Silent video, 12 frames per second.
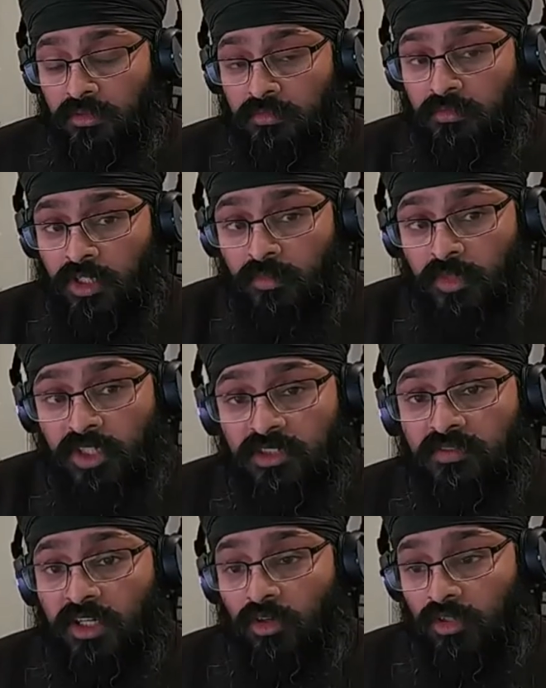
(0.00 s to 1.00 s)
immersive
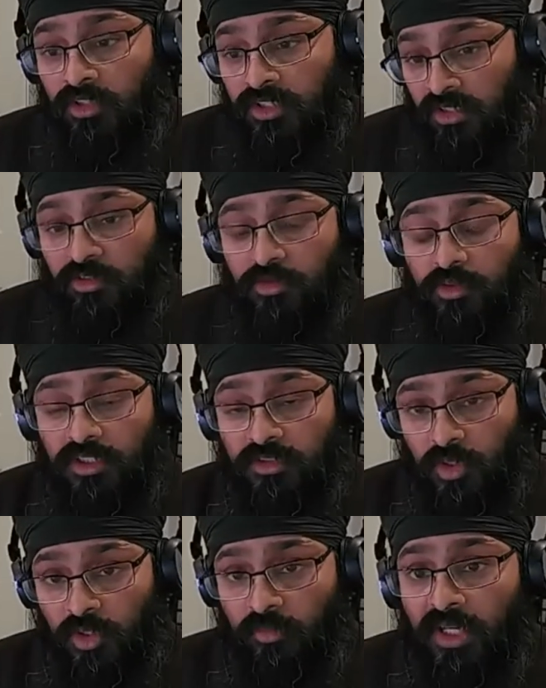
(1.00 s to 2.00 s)
technology industry is
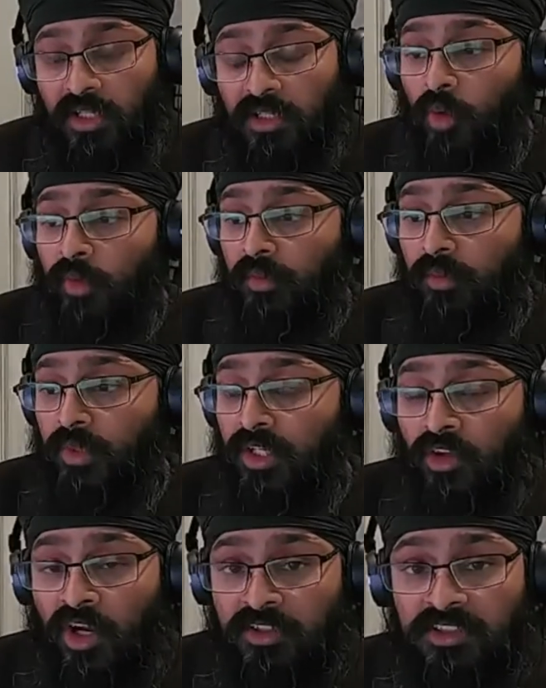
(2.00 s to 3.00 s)
booming at the moment, but
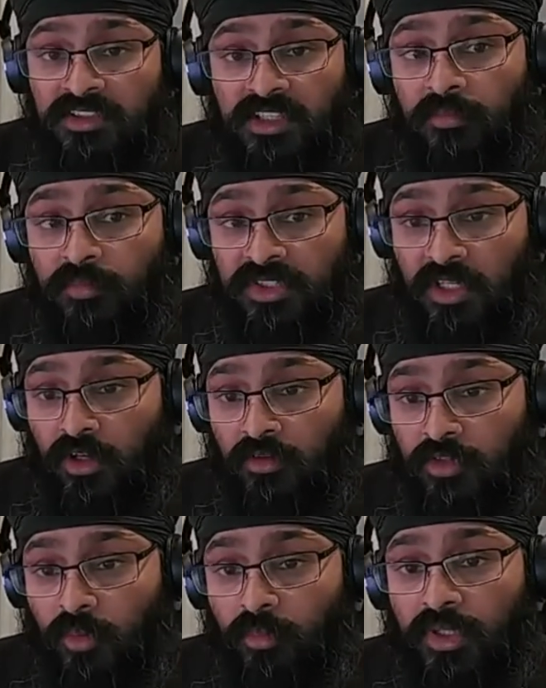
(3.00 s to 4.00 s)
97% of
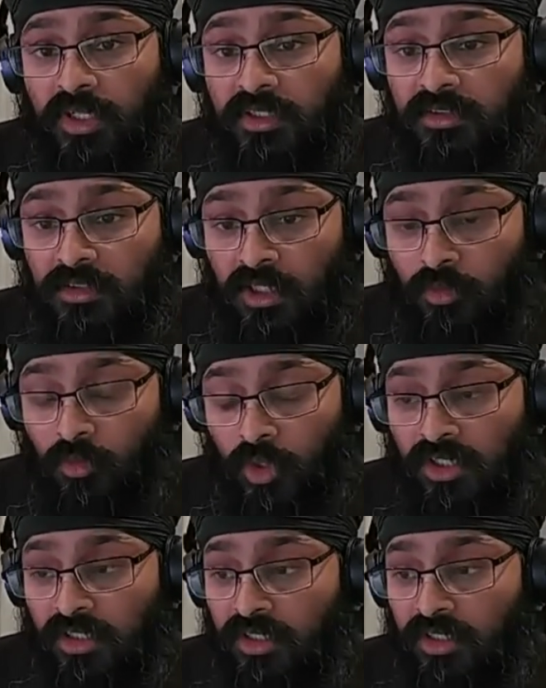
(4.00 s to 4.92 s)
companies working in the